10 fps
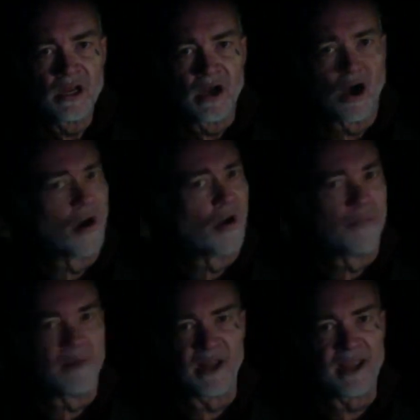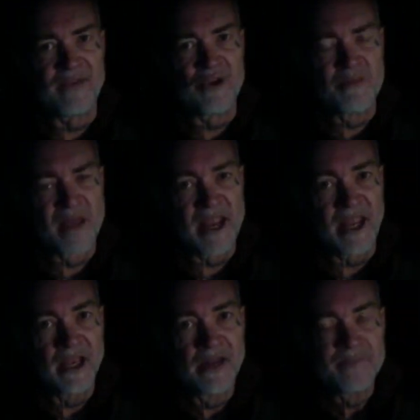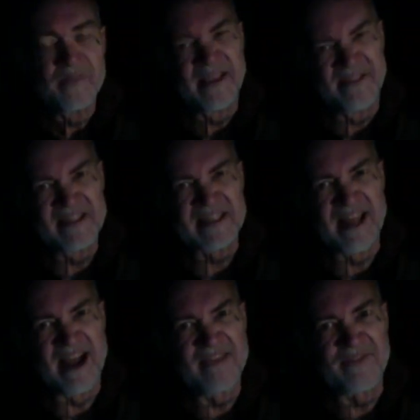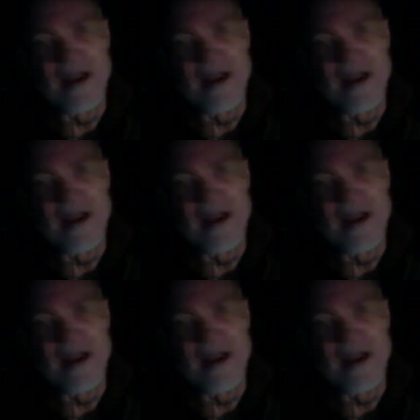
Oh, believe you me, in this life